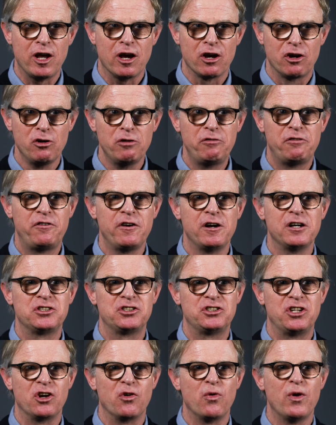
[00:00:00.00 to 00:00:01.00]
have a good first
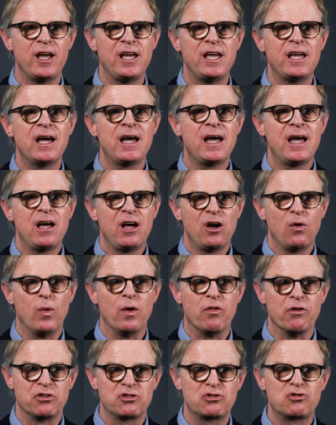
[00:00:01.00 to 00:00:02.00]
degree with
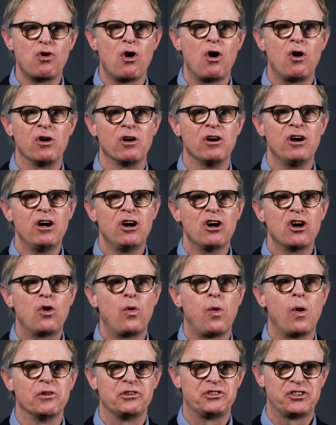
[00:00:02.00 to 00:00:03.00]
a strong
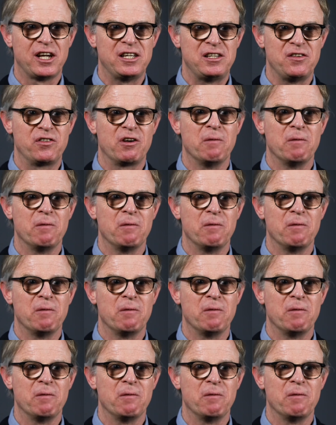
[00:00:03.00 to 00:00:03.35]
quantitative